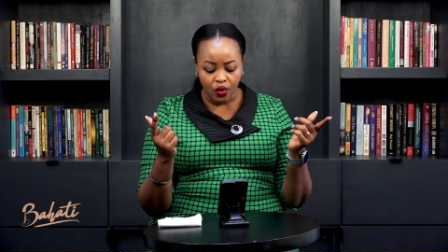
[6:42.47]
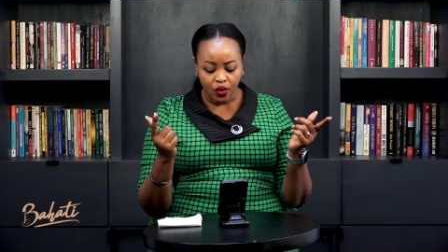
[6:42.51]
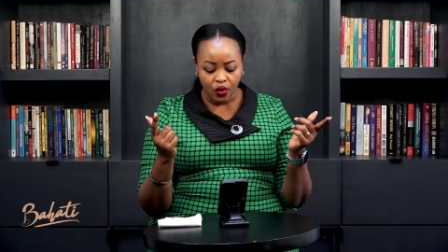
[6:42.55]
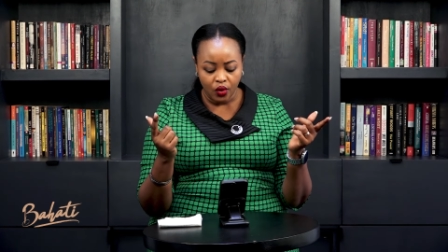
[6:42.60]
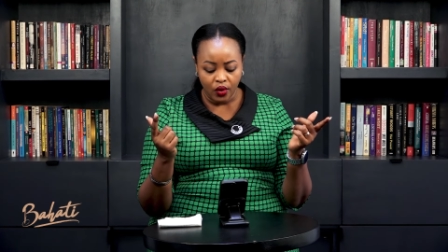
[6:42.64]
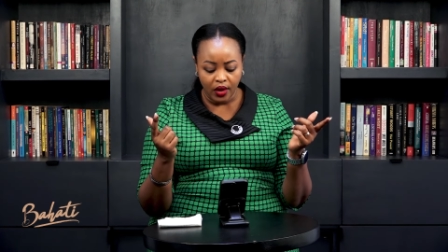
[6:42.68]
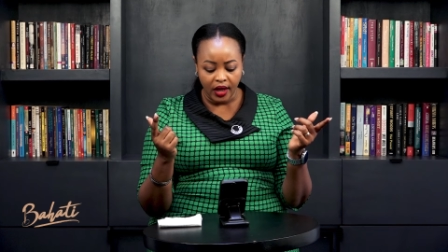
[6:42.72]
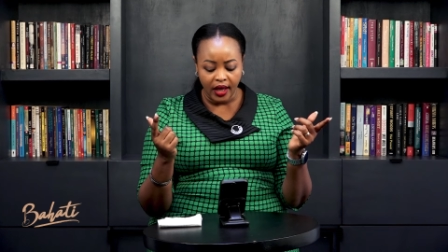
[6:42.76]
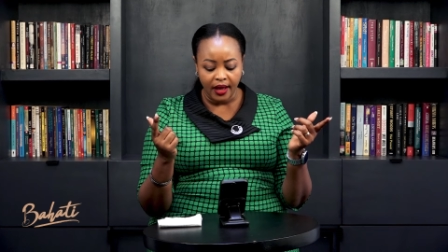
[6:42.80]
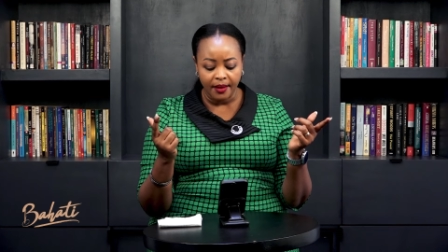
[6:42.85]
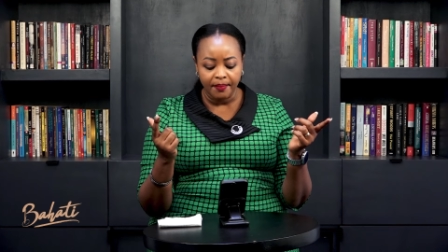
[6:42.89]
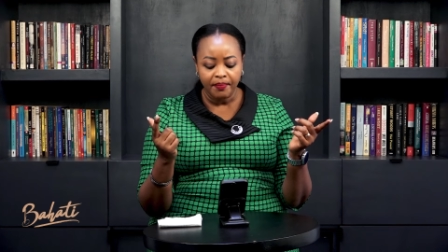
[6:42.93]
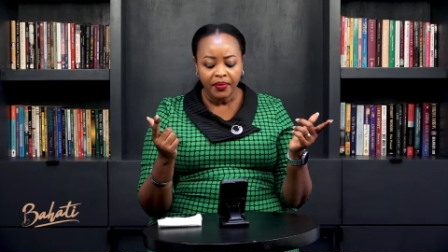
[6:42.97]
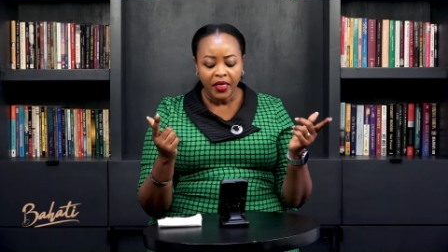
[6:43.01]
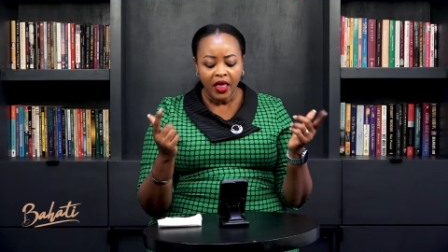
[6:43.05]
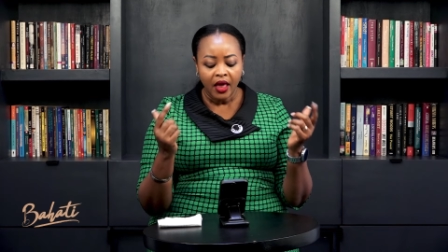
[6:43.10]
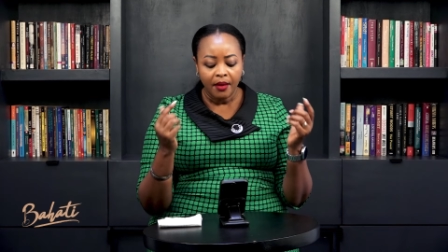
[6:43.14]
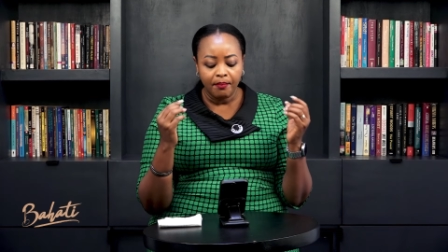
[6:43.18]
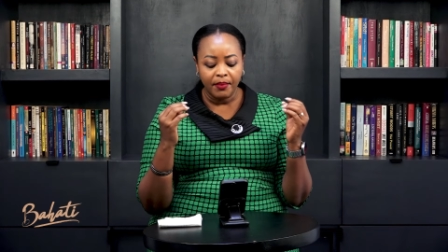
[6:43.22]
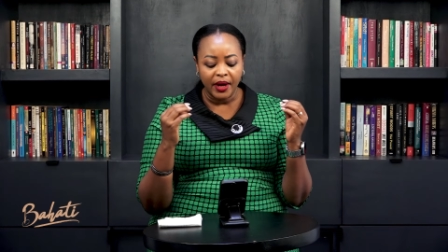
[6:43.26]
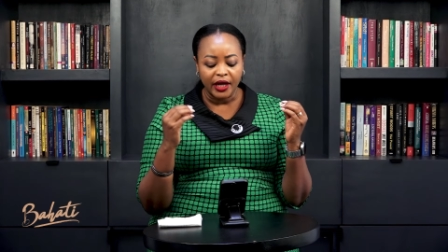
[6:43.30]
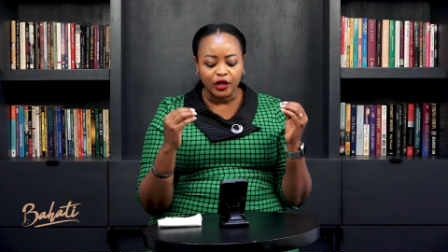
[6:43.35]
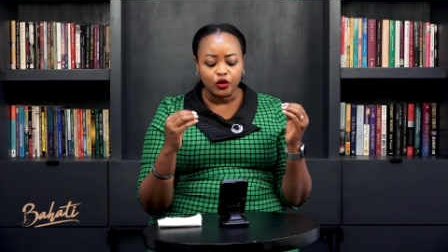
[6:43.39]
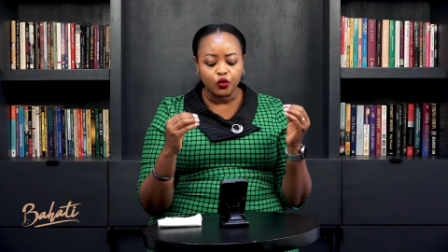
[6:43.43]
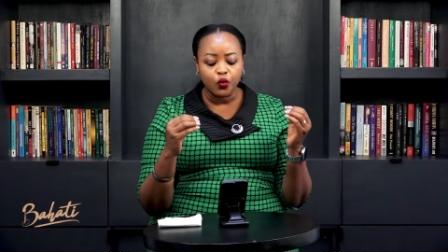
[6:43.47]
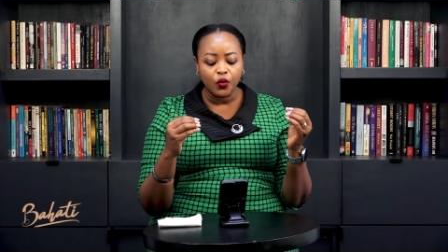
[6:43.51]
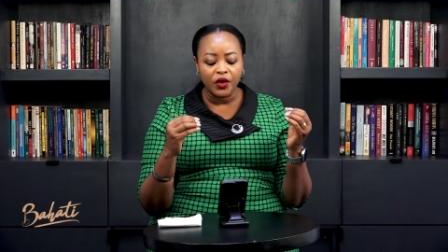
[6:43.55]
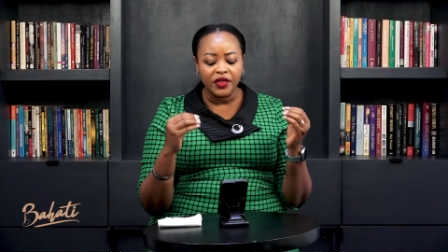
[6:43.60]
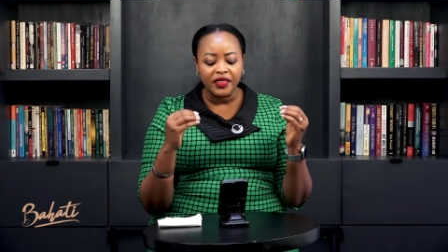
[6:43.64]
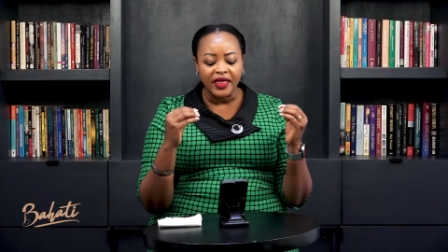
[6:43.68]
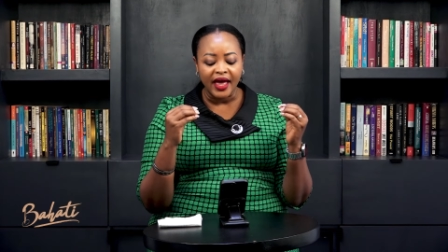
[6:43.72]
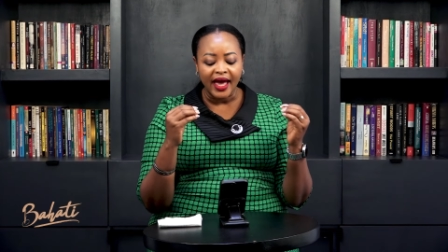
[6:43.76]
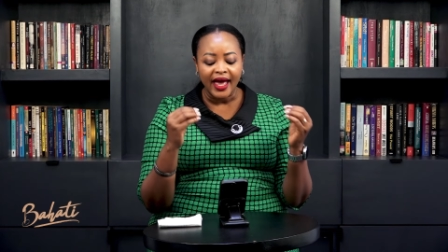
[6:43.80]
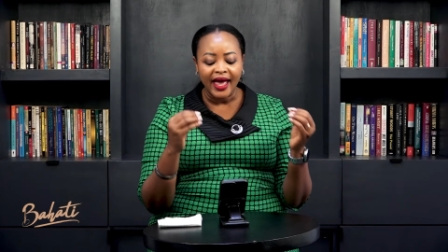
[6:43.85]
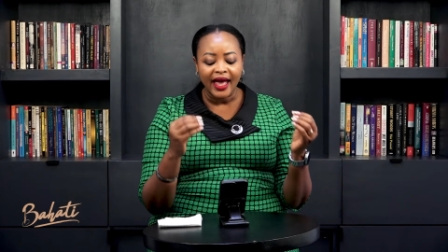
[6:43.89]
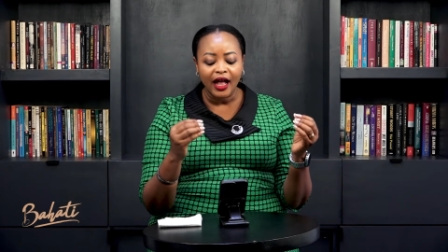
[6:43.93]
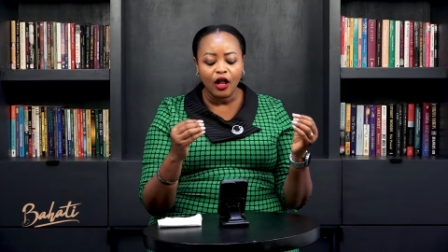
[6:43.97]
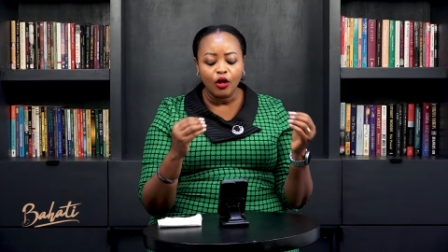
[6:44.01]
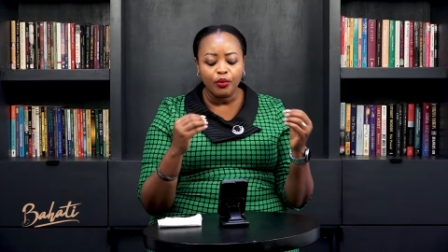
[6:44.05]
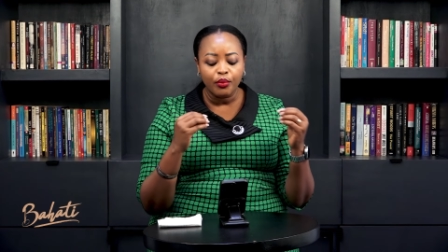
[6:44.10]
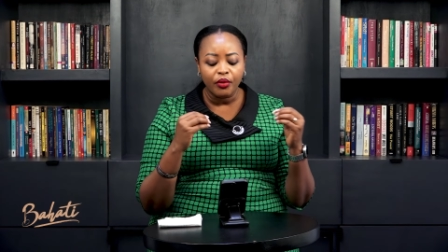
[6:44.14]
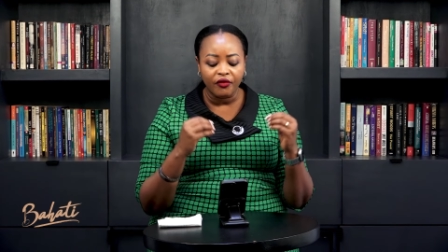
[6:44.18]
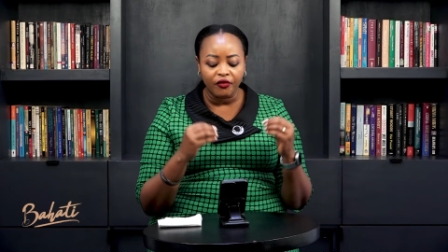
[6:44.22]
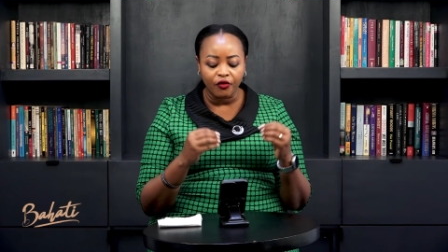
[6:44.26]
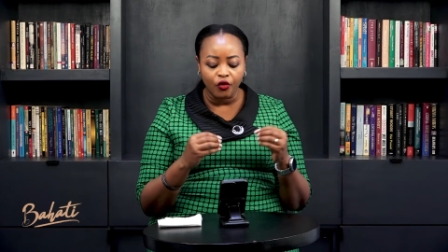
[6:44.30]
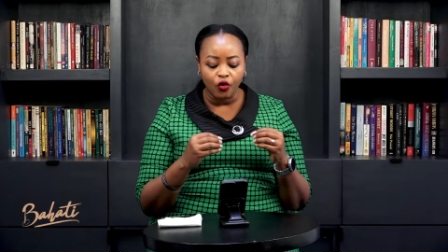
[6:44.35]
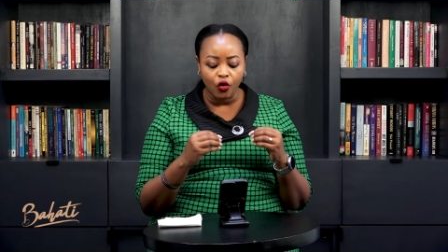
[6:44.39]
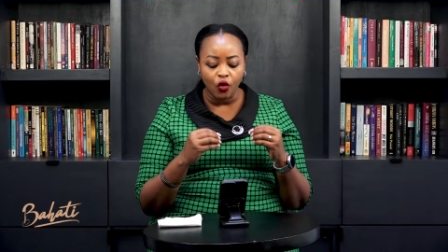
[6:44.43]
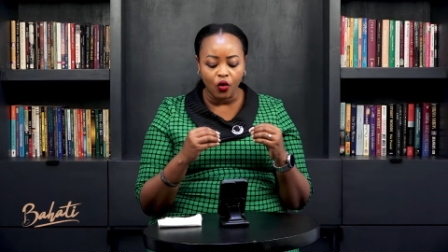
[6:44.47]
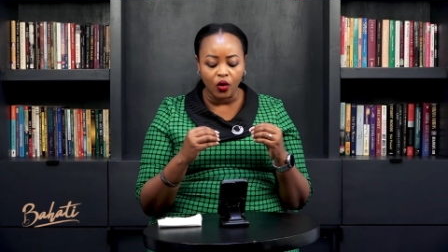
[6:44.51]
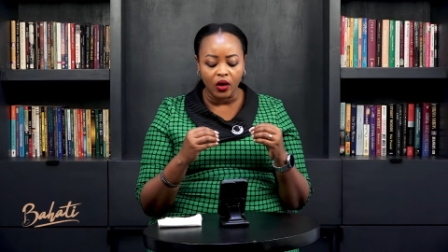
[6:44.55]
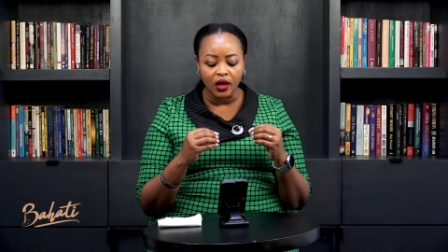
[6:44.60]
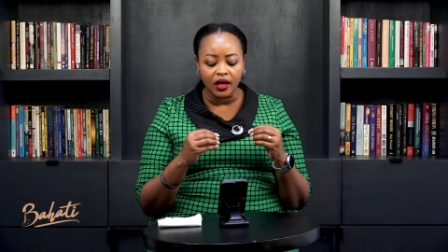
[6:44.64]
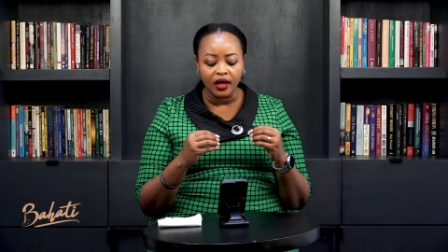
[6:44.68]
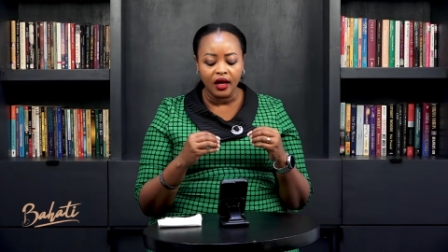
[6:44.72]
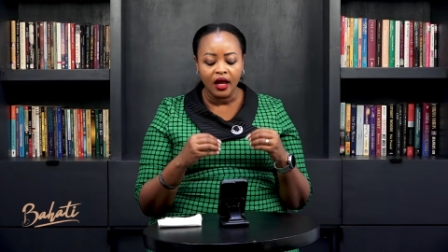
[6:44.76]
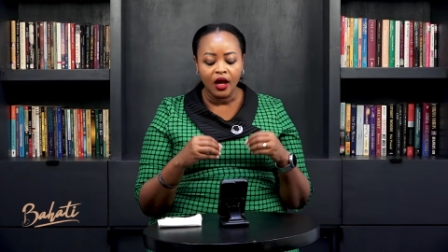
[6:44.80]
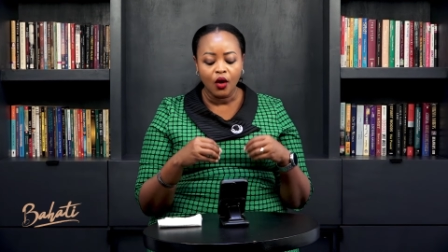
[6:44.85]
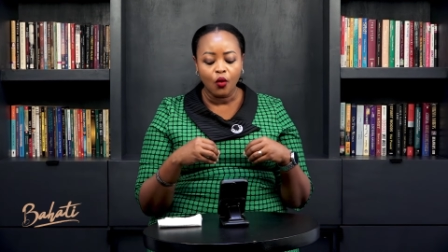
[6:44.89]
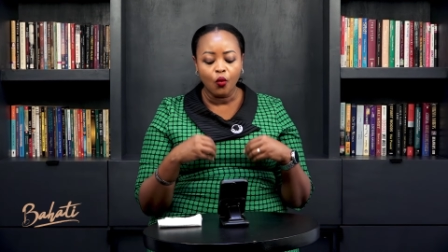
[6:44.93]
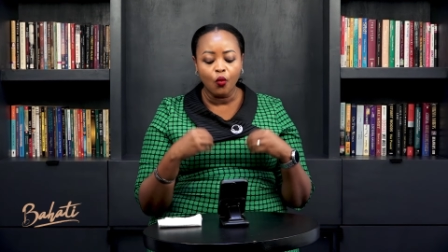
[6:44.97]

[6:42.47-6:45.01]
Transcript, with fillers: okay, but with the help of God,